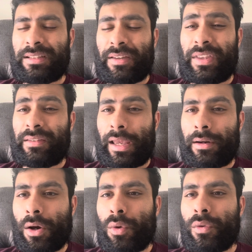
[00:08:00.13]
I think they
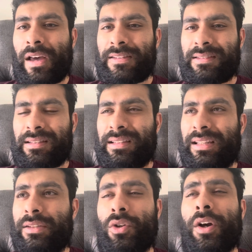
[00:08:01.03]
know that
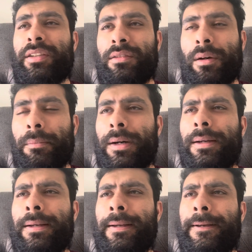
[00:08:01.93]
he's got his
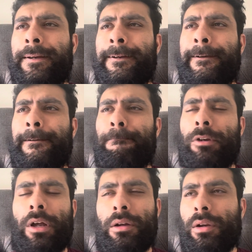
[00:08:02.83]
number. Um,
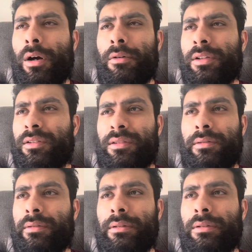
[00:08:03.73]

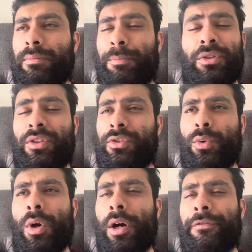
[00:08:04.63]
Lara's punch is
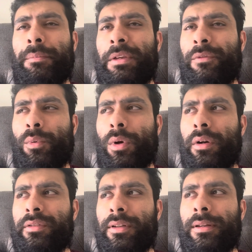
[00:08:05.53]
too hard for me for
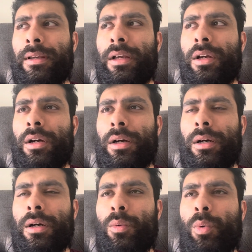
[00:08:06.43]
Warrington.
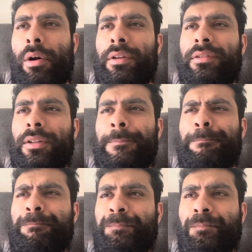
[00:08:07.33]
Uh,
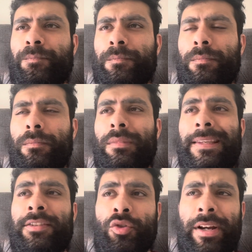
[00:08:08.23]
Warrington,
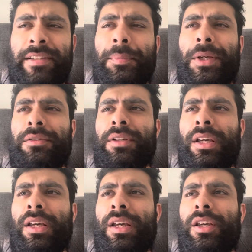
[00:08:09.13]
it's crazy because,
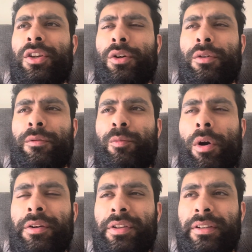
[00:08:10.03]
you know,
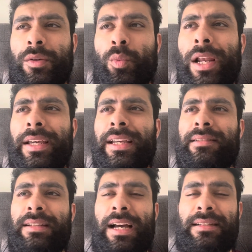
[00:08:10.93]
Warrington did well
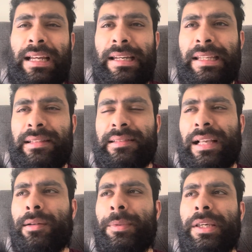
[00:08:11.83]
against guys like Lee
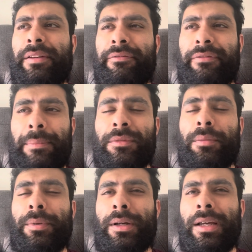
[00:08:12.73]
Selby and
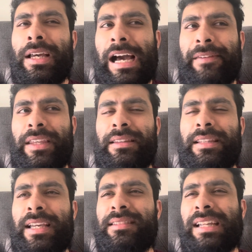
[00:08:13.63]
Frampton, but I think
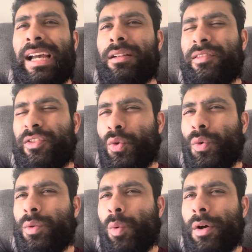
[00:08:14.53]
their style
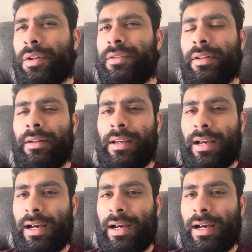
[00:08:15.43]
suited Warrington.